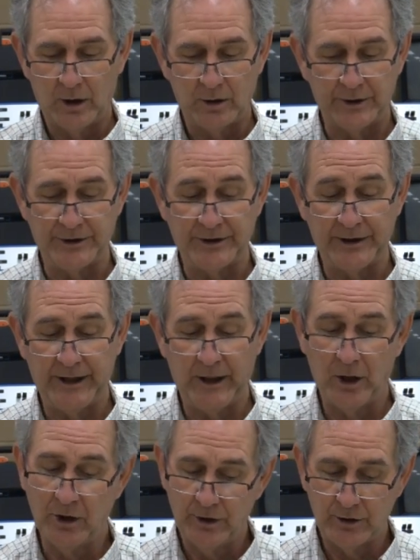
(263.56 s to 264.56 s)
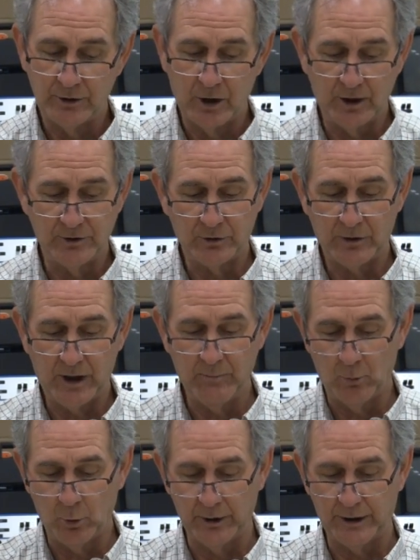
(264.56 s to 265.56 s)
LaDonnell Dontre
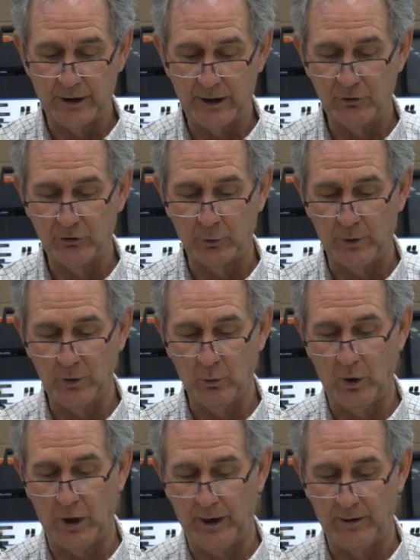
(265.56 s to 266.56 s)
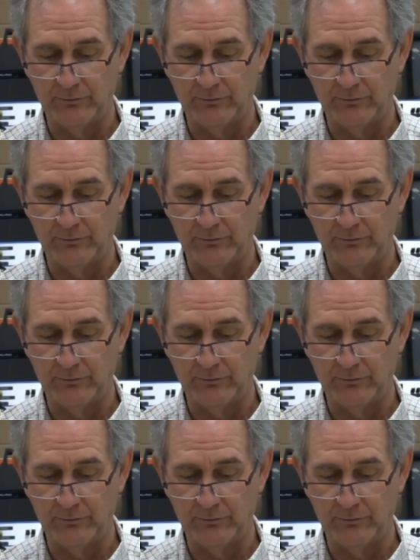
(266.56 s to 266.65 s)
Morgan, age 21,